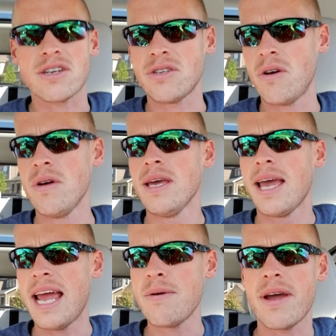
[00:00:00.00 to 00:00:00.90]
So
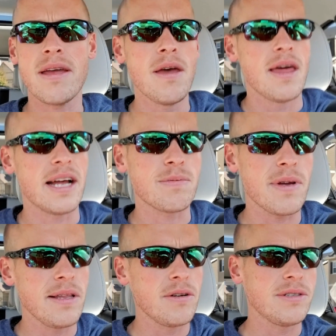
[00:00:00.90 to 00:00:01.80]
anyway, that's
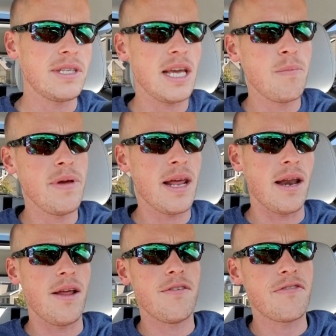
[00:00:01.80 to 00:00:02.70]
my little tidbit
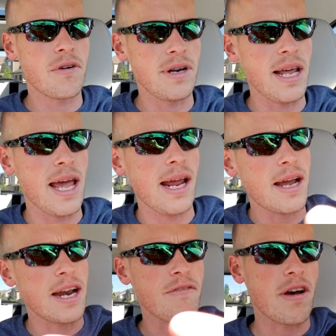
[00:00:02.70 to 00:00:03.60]
for today,
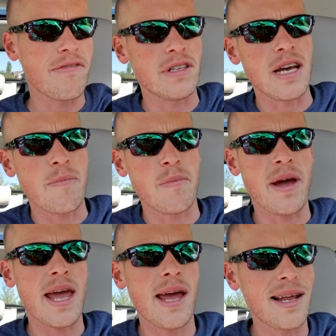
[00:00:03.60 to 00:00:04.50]
kind of off the top of
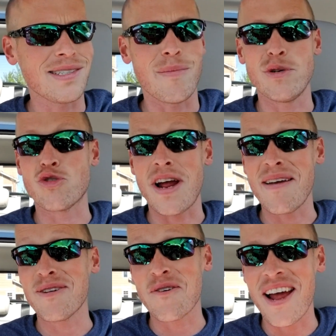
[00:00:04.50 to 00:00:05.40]
my head as I'm
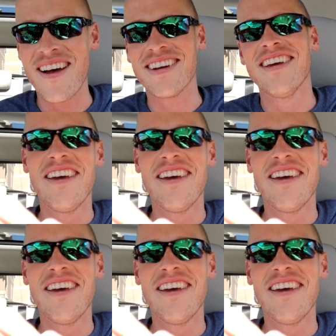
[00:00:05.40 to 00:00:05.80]
driving around.